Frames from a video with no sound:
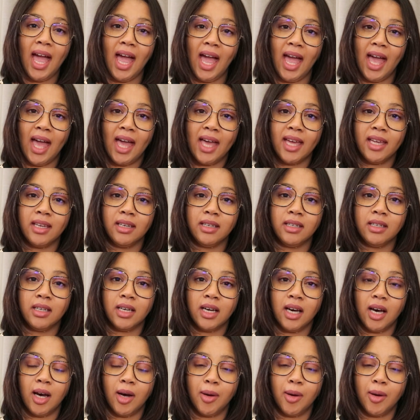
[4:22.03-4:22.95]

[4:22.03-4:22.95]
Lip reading: and